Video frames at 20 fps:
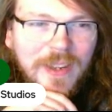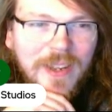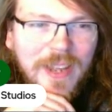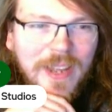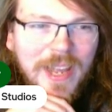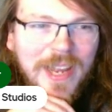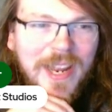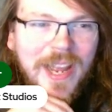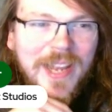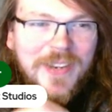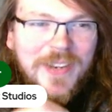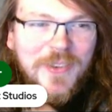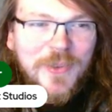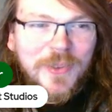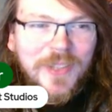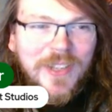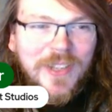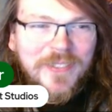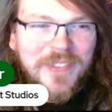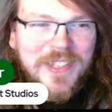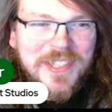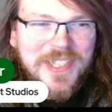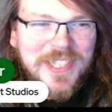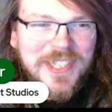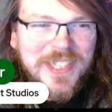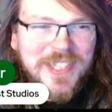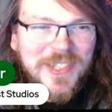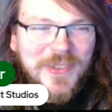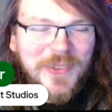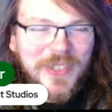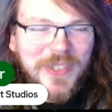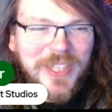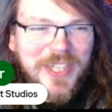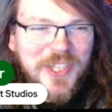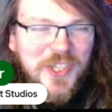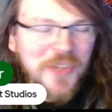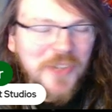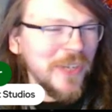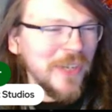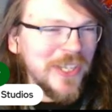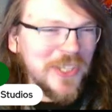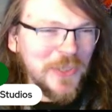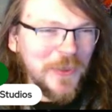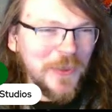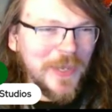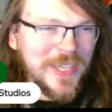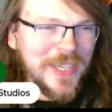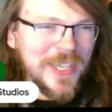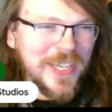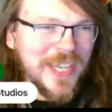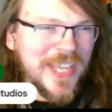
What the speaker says: I do love the scene though where like she runs away and then